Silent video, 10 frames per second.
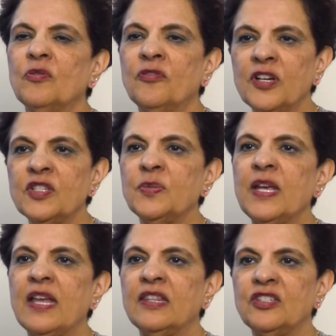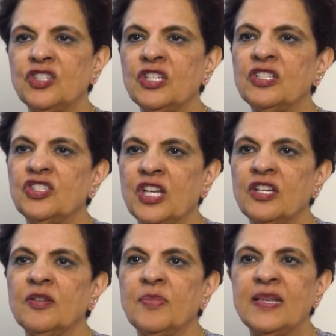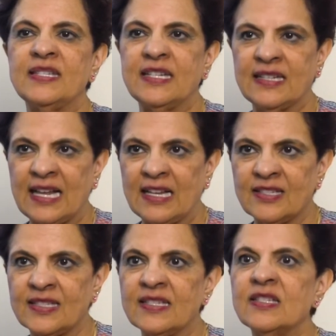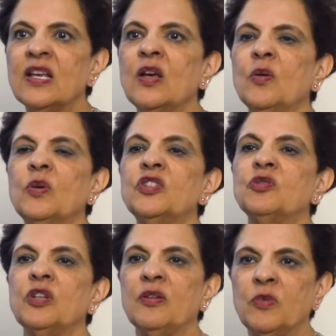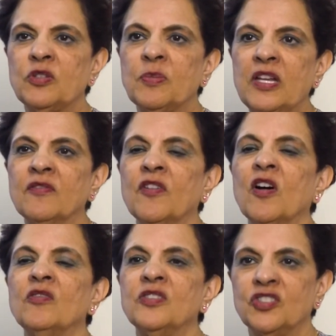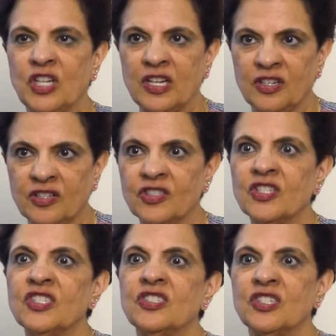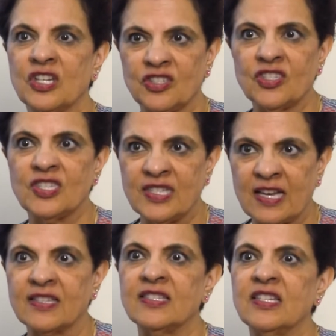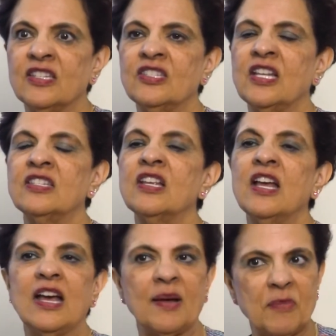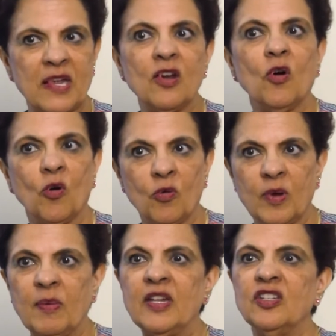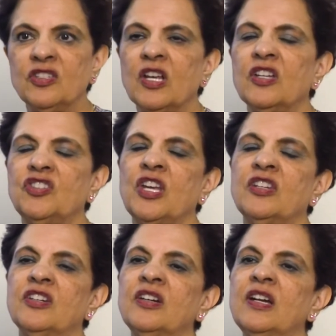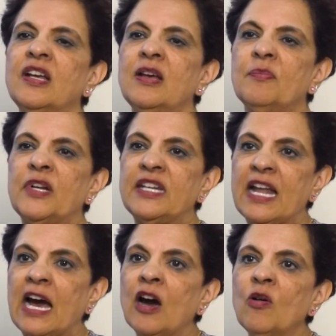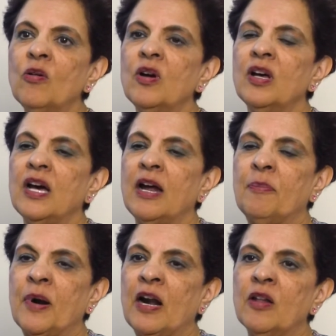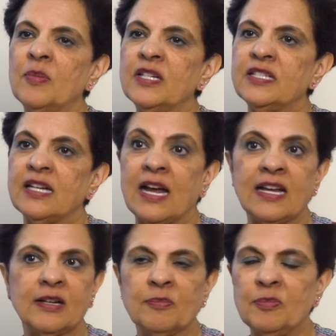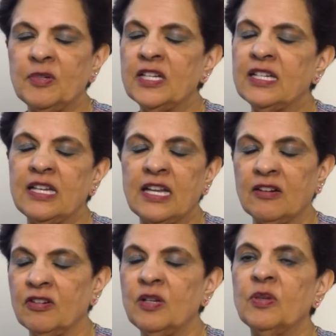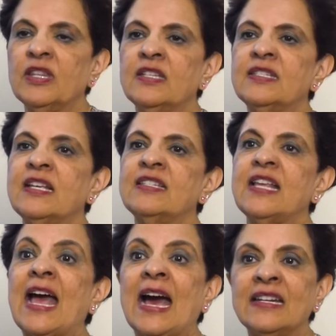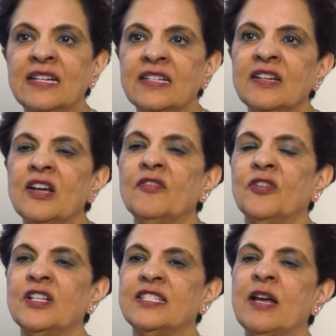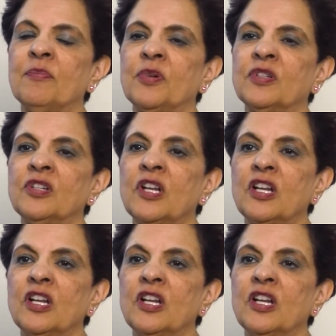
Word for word: First, we had the gender-based analysis, which involved gender, just sex in the sense of men or women, gender. But now our Parliament, and I completely agree with this, has added, for example,